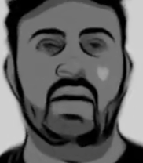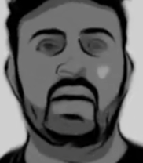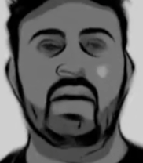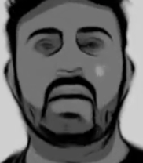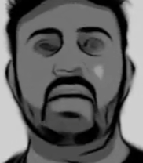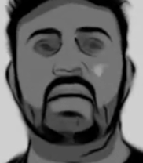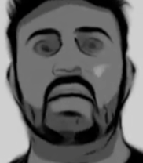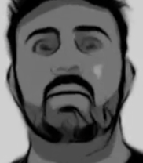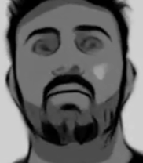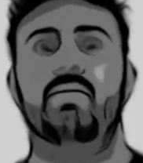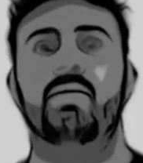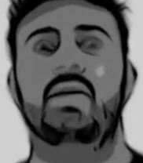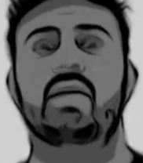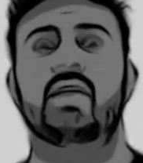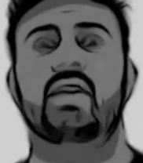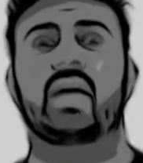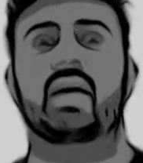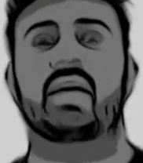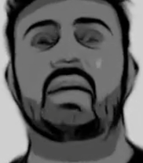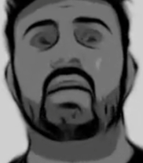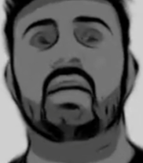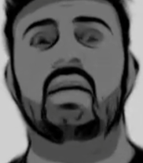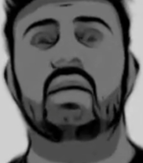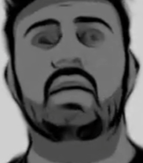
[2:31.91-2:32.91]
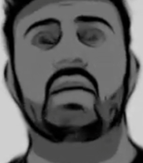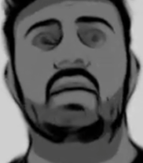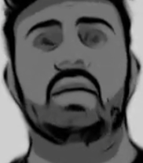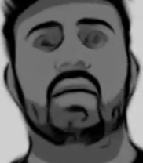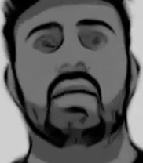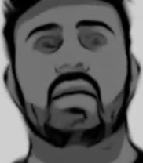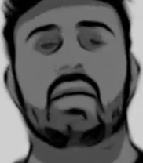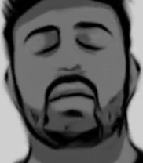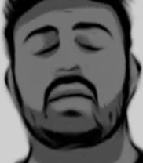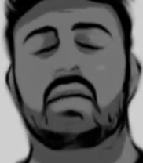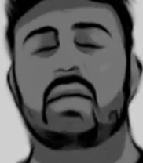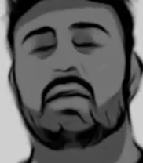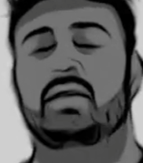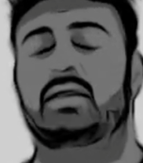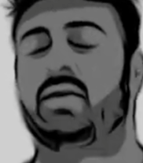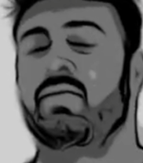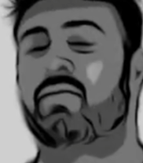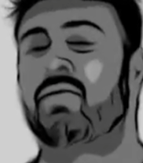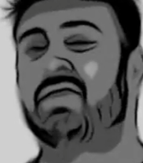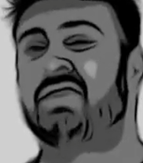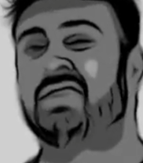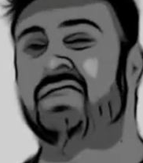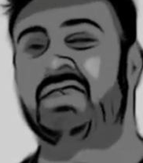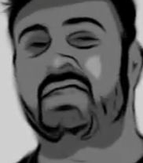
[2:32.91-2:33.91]
It can be like
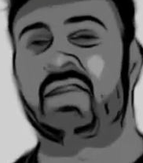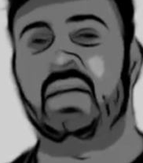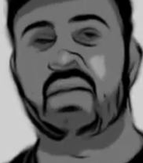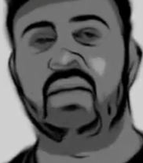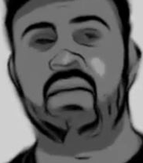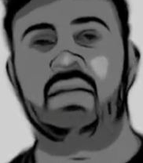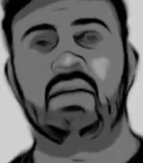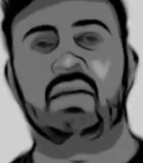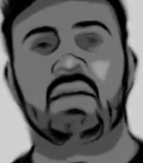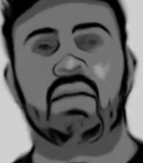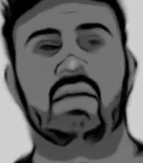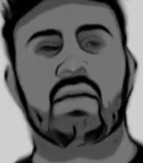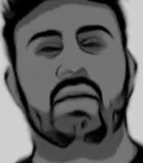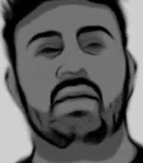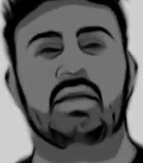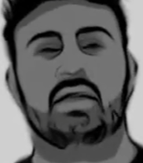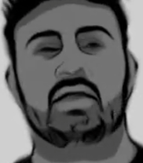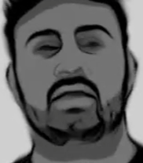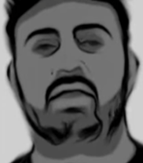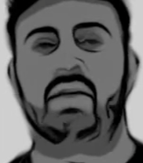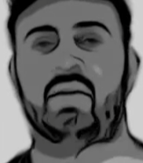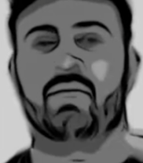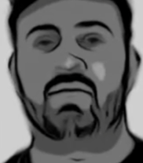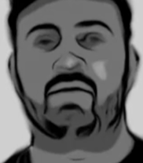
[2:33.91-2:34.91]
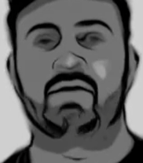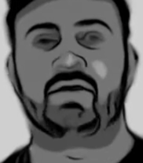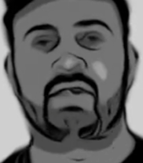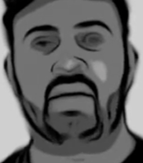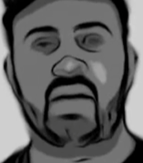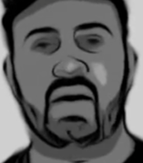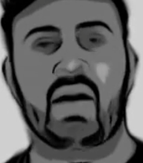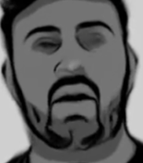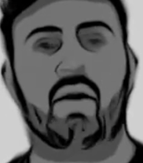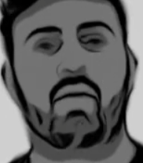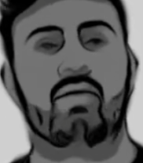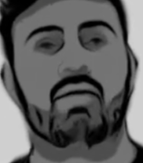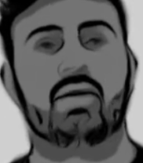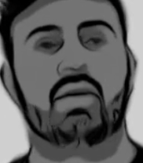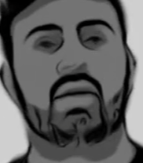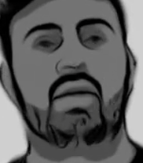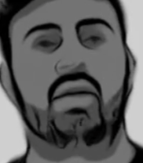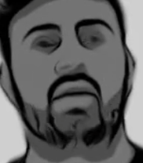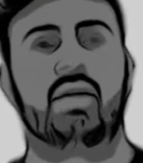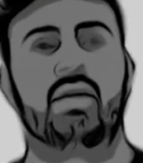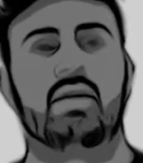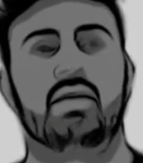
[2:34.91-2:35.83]
different state, different town,